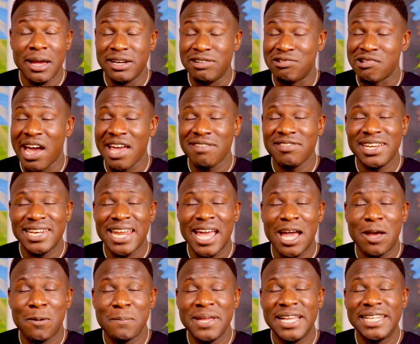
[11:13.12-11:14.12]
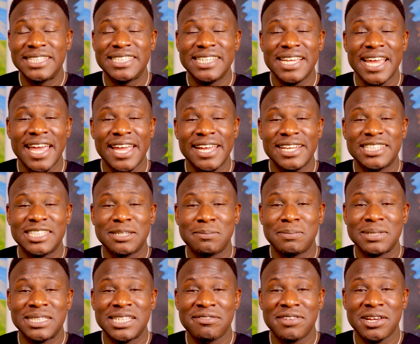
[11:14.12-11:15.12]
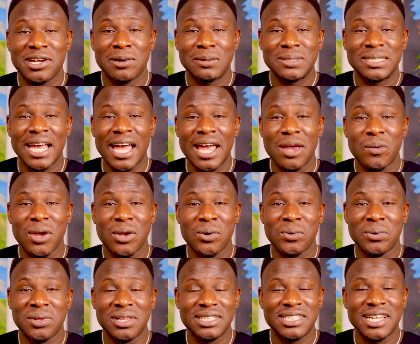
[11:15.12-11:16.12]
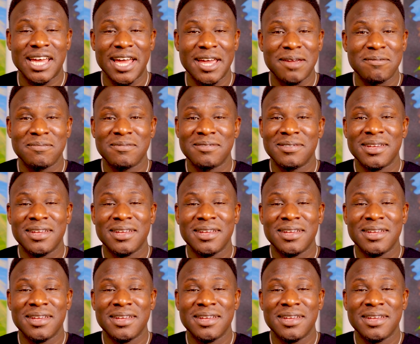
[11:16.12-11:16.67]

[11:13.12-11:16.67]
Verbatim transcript: driving down PCH Pacific Coast Highway all the time